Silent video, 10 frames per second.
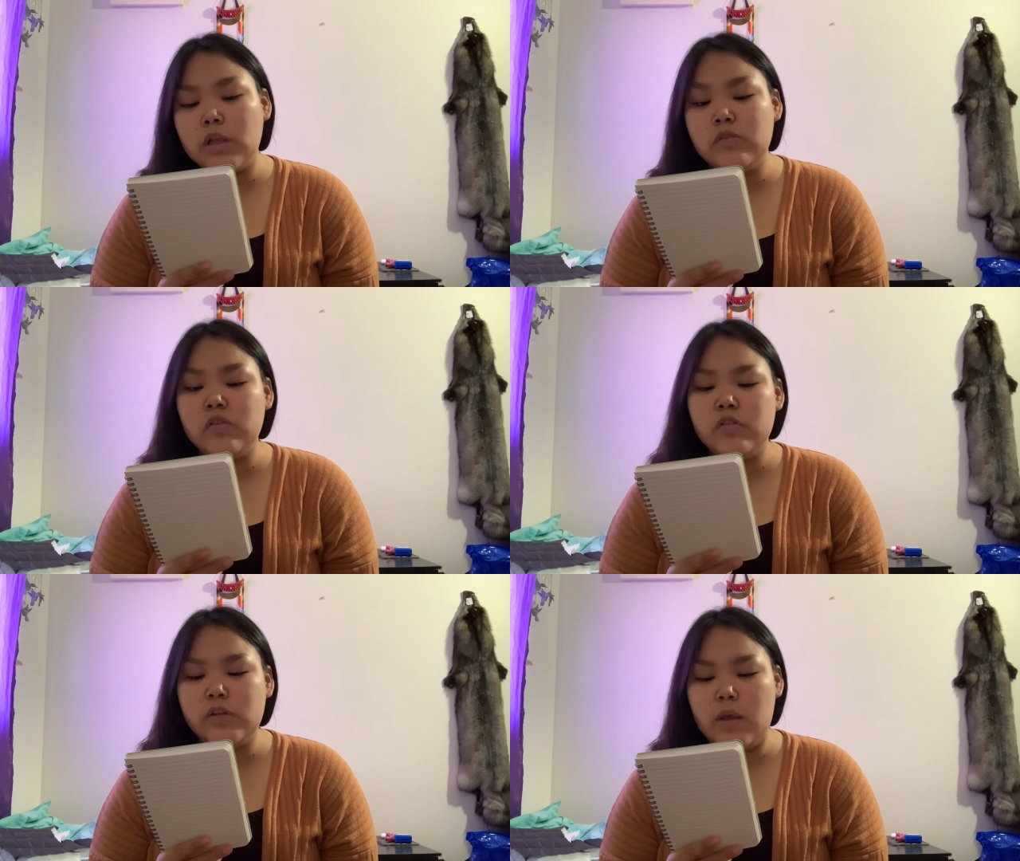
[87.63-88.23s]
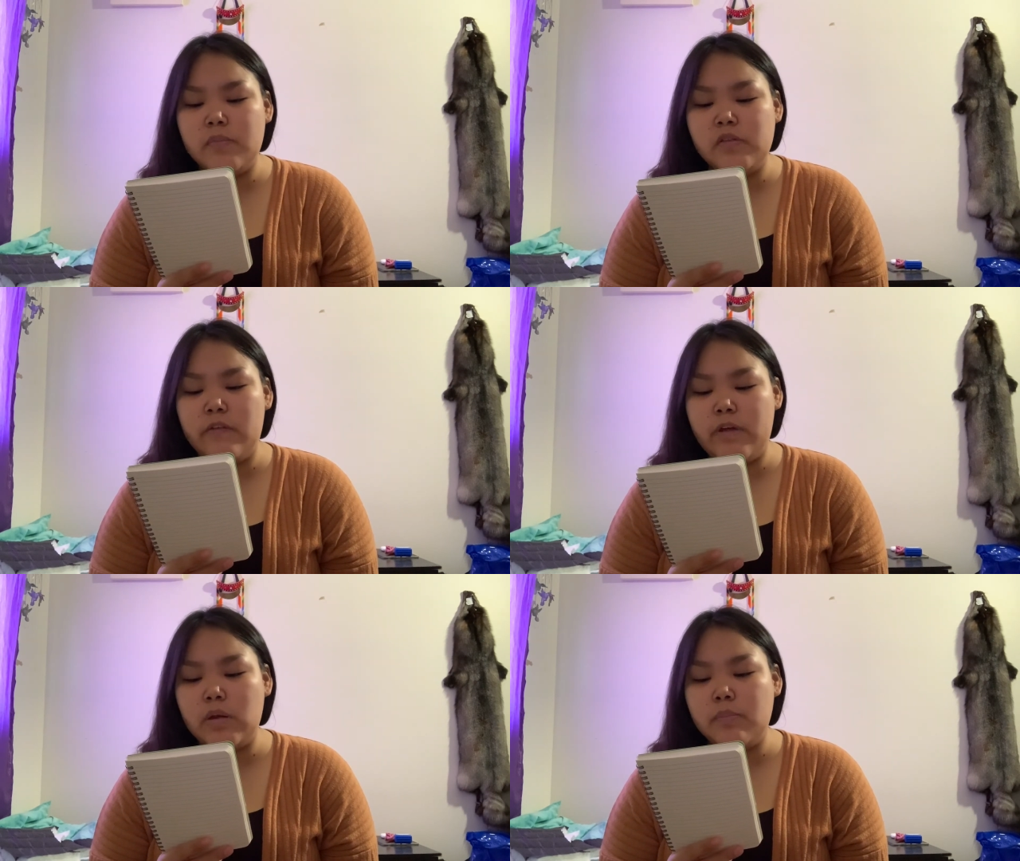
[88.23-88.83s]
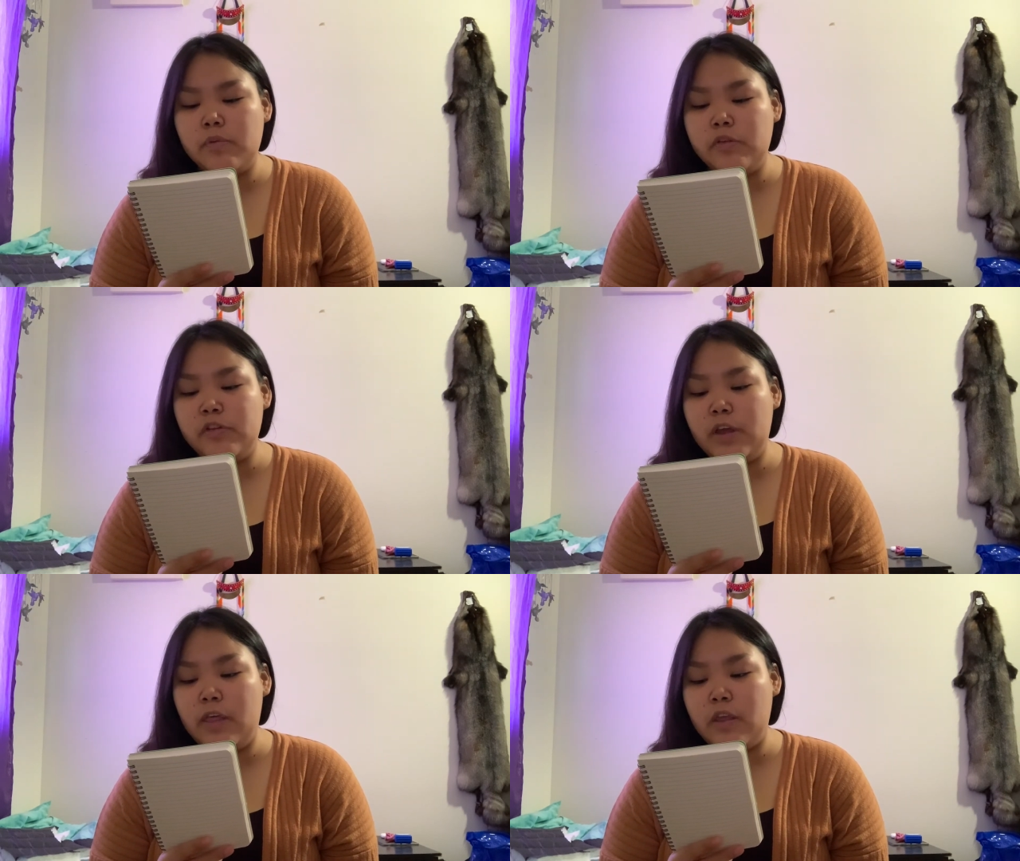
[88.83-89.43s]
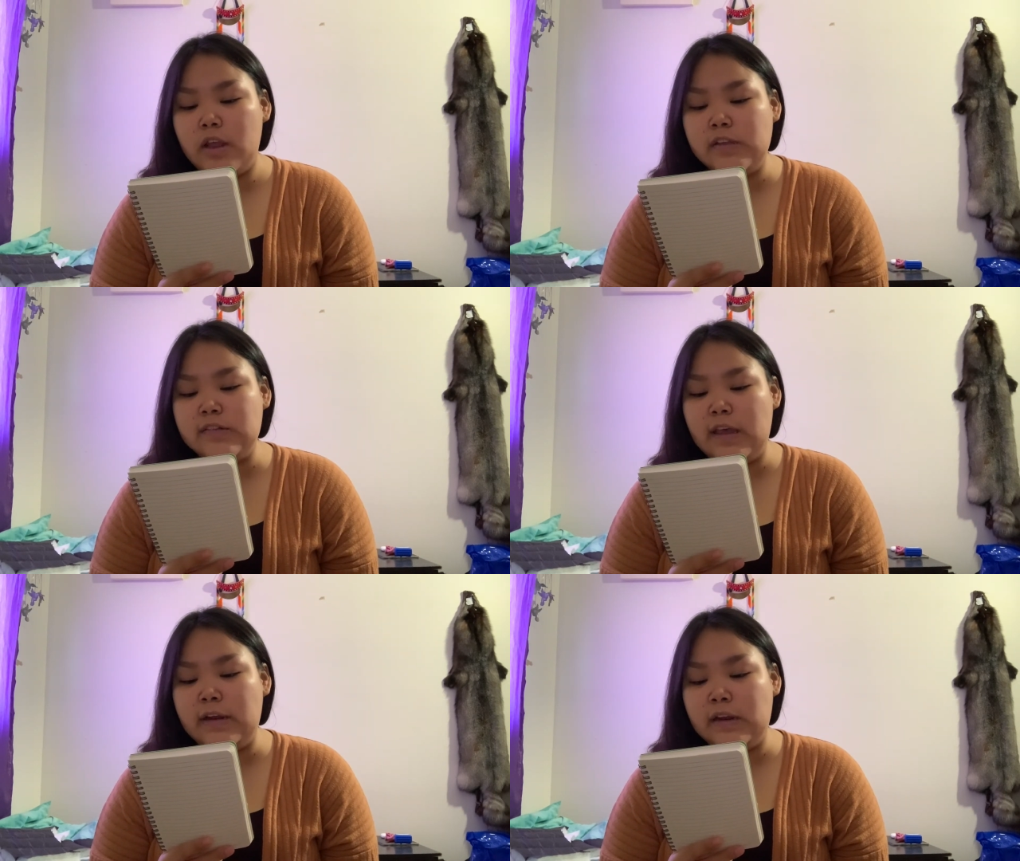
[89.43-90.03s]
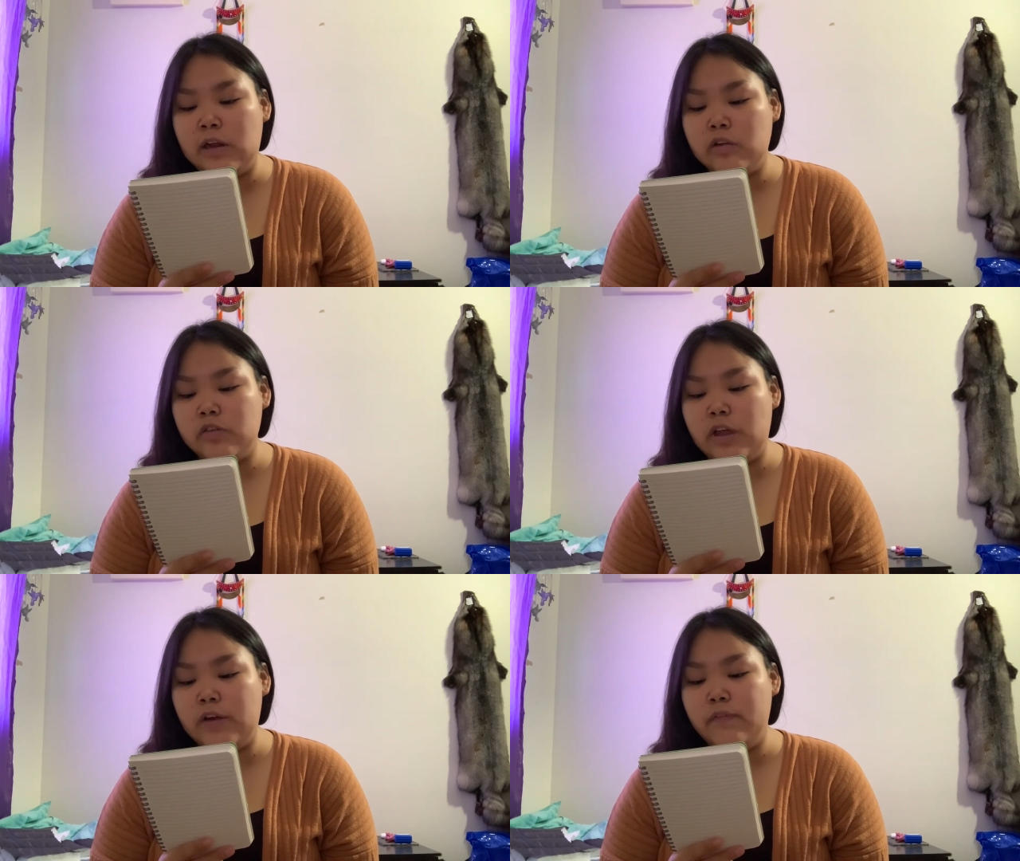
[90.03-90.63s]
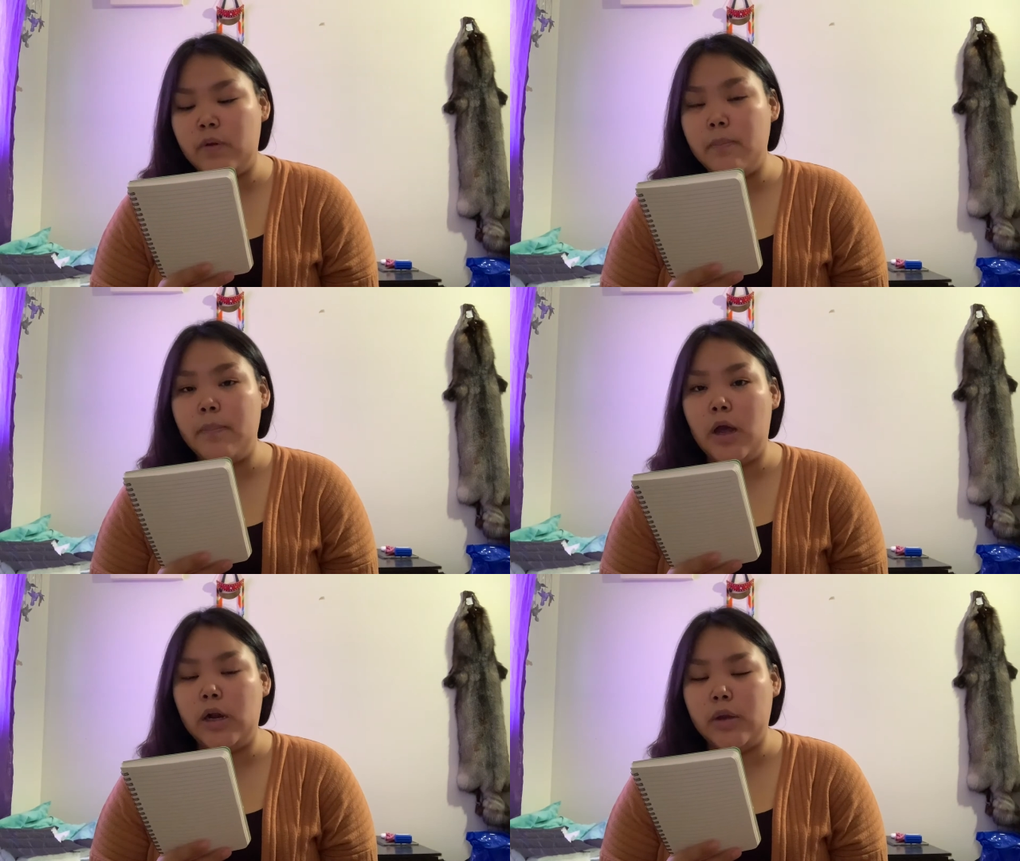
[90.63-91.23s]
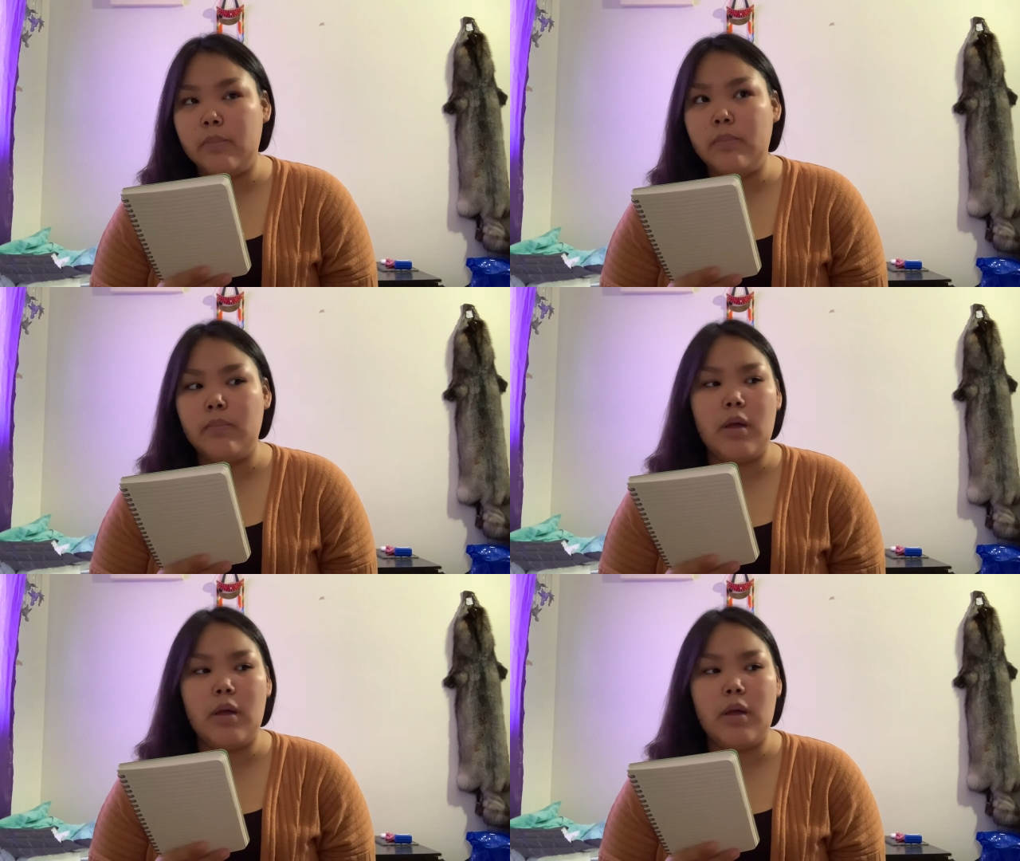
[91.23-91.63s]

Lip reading: Step 7, put together inside and outside from bottom.